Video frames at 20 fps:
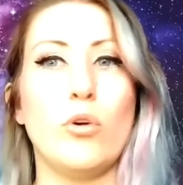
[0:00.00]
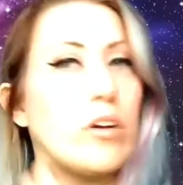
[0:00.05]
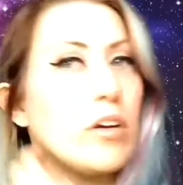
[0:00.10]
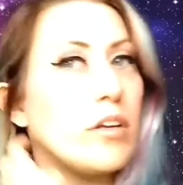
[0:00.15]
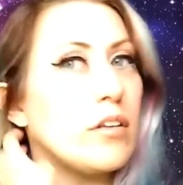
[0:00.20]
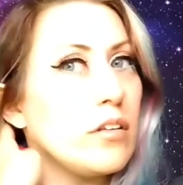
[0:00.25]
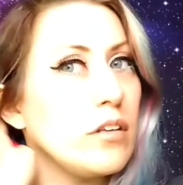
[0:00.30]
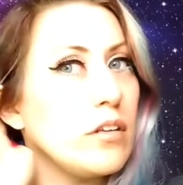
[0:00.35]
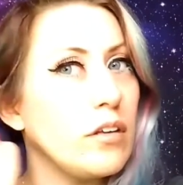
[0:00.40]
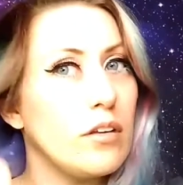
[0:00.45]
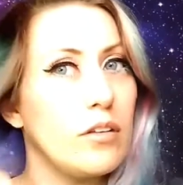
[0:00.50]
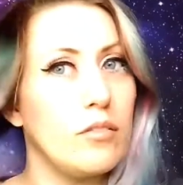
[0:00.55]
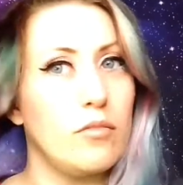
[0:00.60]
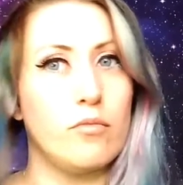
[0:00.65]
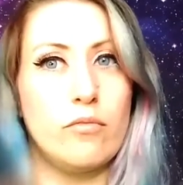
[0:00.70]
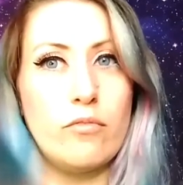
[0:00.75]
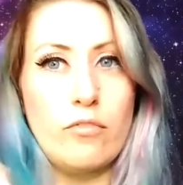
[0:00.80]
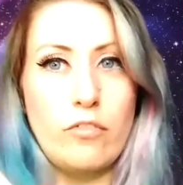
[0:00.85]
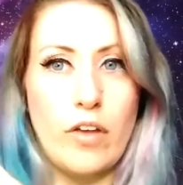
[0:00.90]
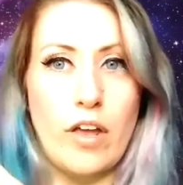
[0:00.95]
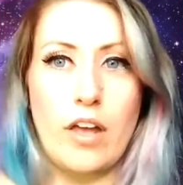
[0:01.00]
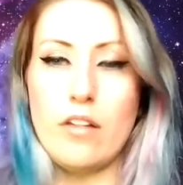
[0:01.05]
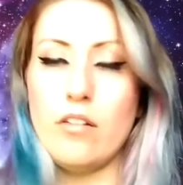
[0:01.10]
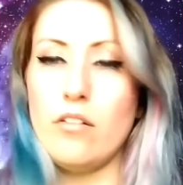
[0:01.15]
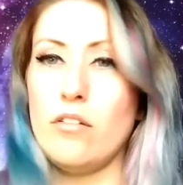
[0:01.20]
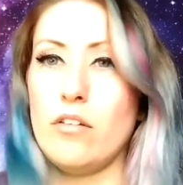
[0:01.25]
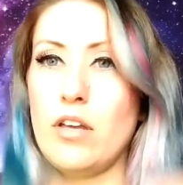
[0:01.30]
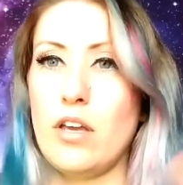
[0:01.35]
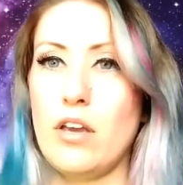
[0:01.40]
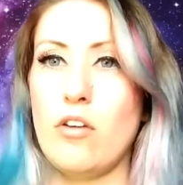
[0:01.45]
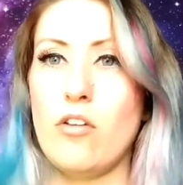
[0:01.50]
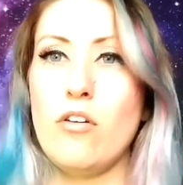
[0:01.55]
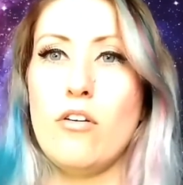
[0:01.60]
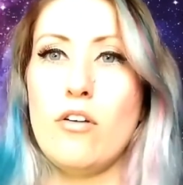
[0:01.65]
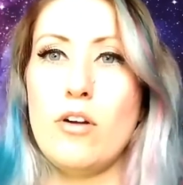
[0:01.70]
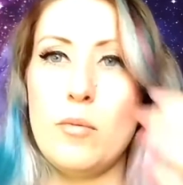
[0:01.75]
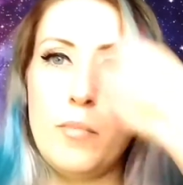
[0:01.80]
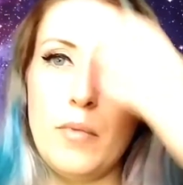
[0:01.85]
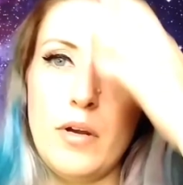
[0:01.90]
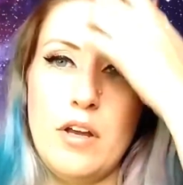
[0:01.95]
crazy fat looking
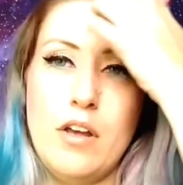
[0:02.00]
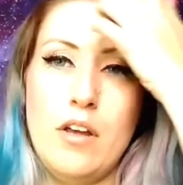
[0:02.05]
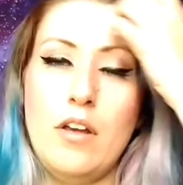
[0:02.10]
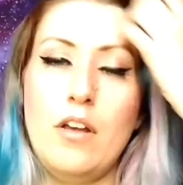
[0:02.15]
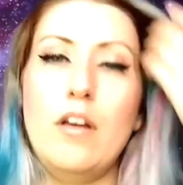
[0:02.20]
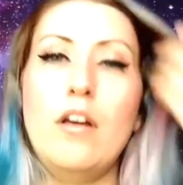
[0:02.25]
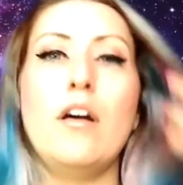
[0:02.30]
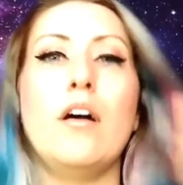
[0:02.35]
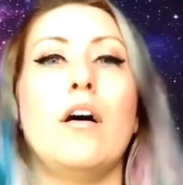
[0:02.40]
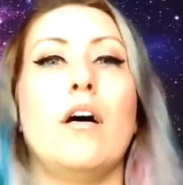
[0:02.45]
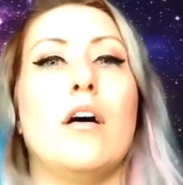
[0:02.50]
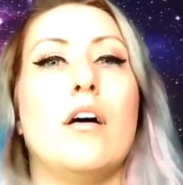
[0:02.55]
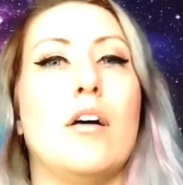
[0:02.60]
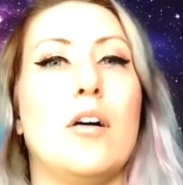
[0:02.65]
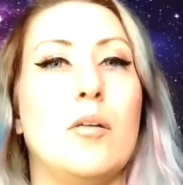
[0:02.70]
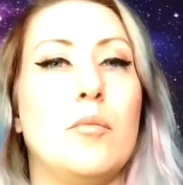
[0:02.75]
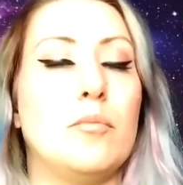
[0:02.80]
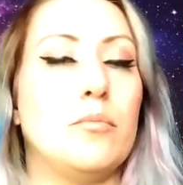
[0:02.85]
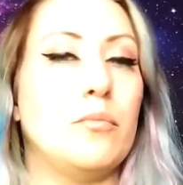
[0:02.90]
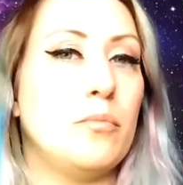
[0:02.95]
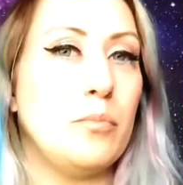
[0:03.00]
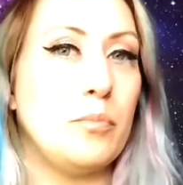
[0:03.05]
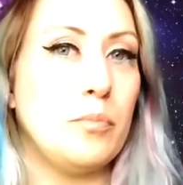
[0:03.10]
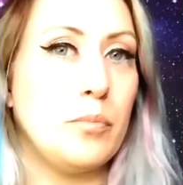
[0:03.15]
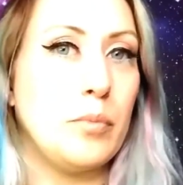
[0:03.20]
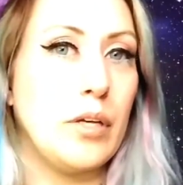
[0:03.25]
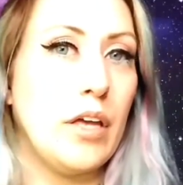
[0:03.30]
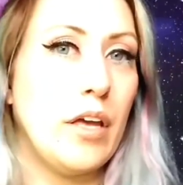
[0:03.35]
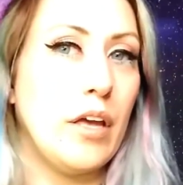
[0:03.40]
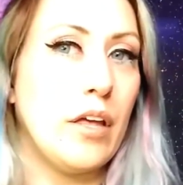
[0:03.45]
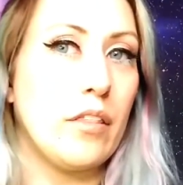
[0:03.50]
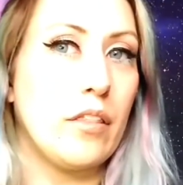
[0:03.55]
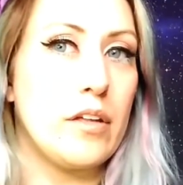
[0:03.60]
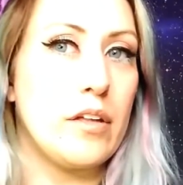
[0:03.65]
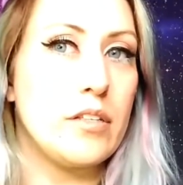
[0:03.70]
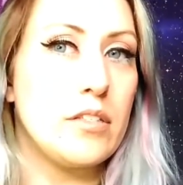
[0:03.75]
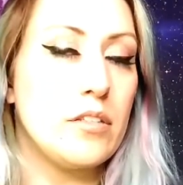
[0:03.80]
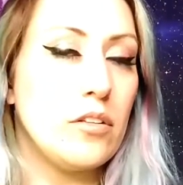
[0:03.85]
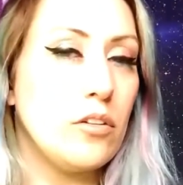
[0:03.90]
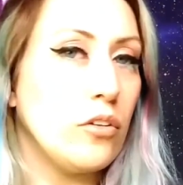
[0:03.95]
arm. But yeah,
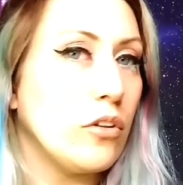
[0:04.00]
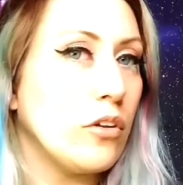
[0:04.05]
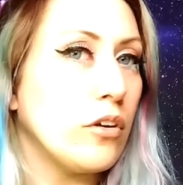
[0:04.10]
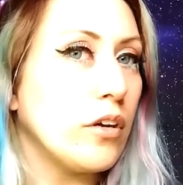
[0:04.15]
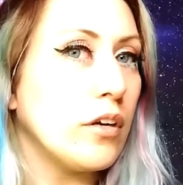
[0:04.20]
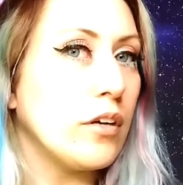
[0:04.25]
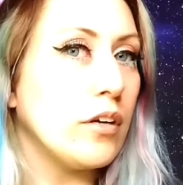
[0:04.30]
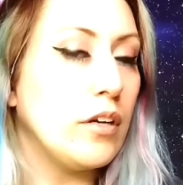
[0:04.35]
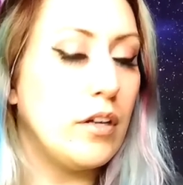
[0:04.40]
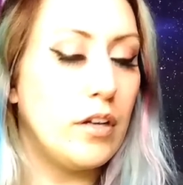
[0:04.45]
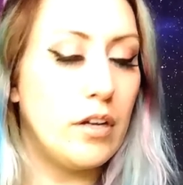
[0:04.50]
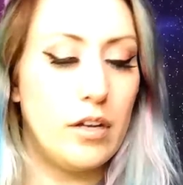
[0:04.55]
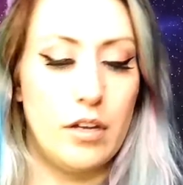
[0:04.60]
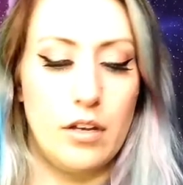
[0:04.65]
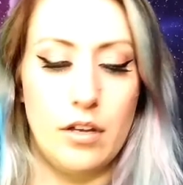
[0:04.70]
that's the look.